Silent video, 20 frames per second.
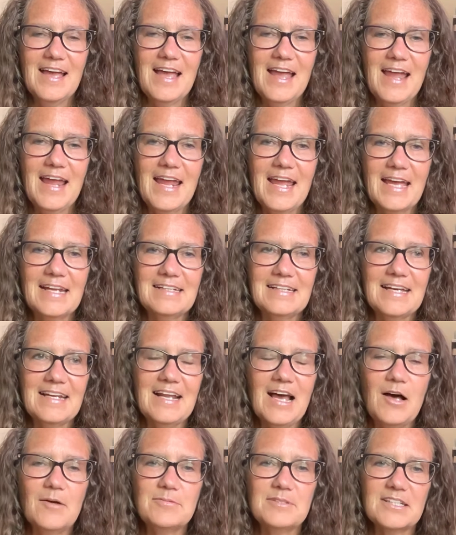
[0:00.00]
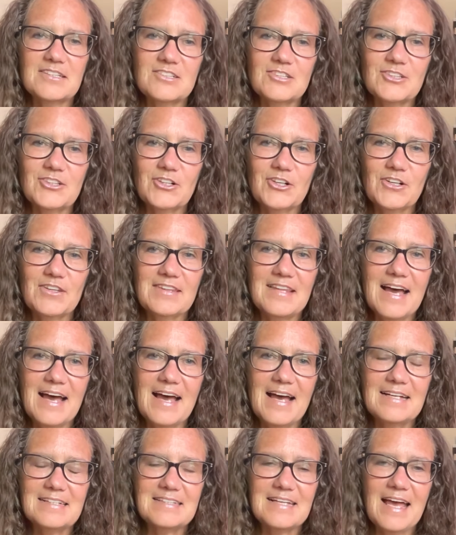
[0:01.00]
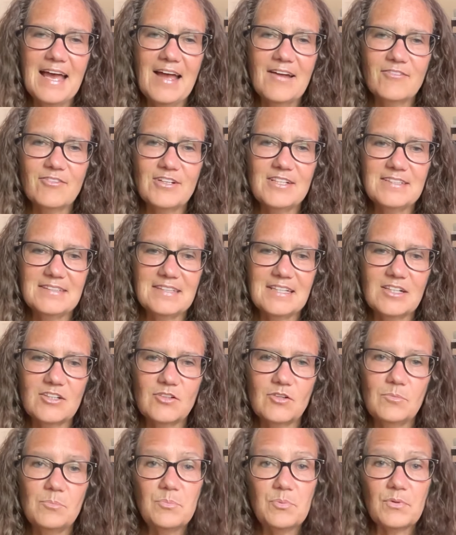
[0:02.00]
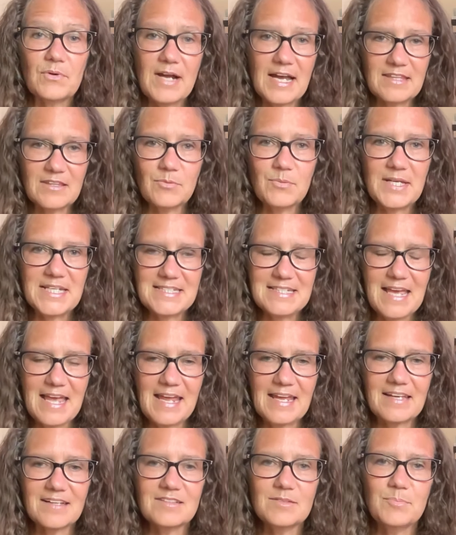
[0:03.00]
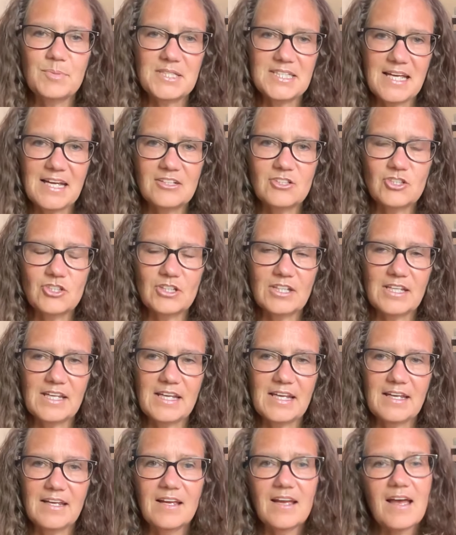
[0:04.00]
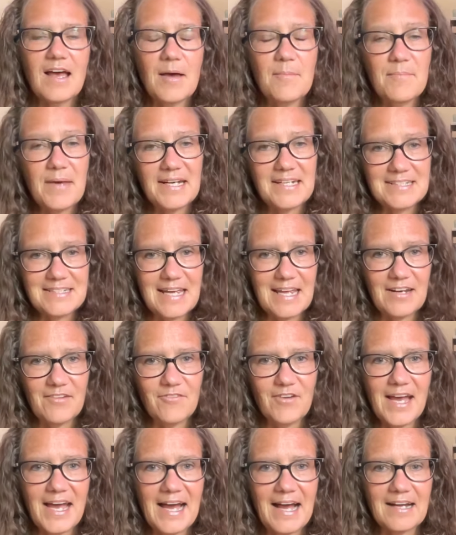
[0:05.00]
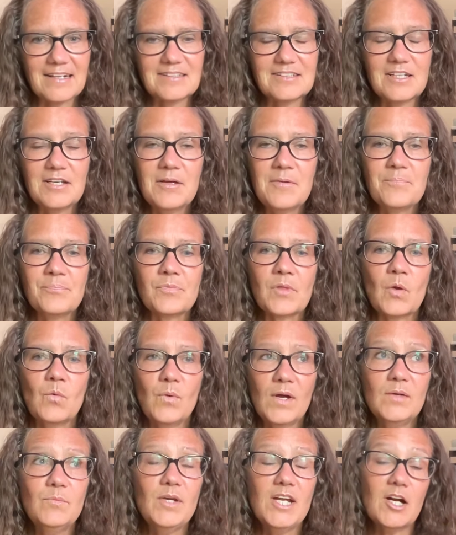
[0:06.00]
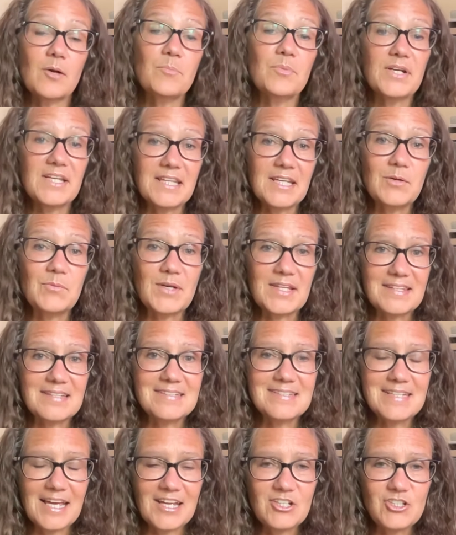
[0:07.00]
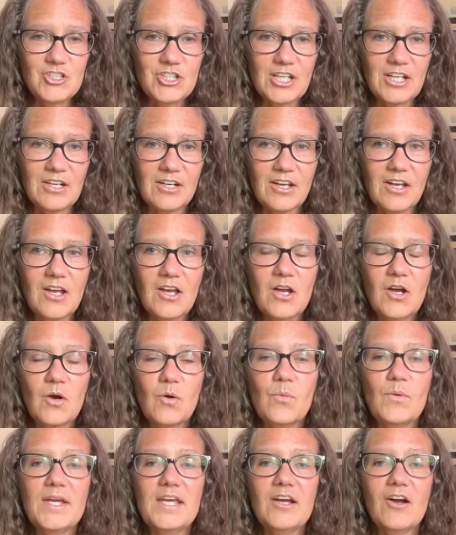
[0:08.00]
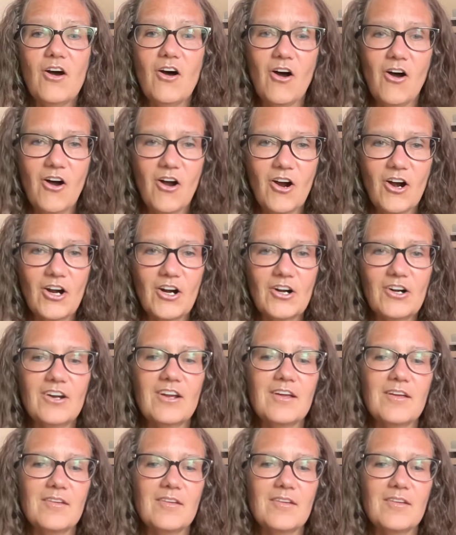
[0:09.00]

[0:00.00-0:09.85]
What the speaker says: And it helps us learn that every single breath we take is potentially a meditative act. When we are breathing with intention, we are